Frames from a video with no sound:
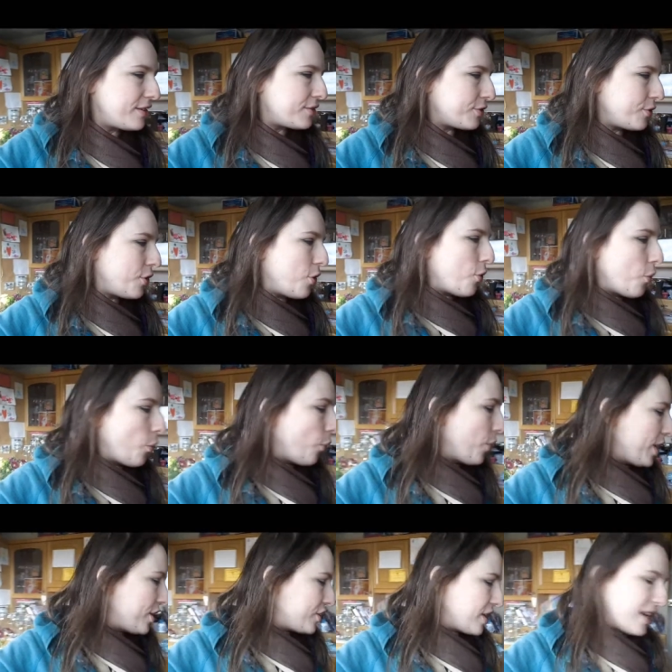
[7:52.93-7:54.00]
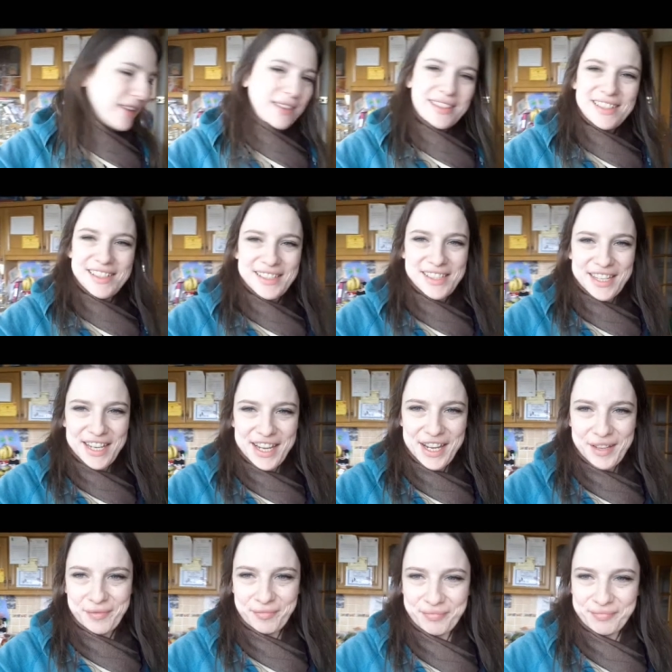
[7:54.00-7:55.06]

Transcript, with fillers: So we shall see.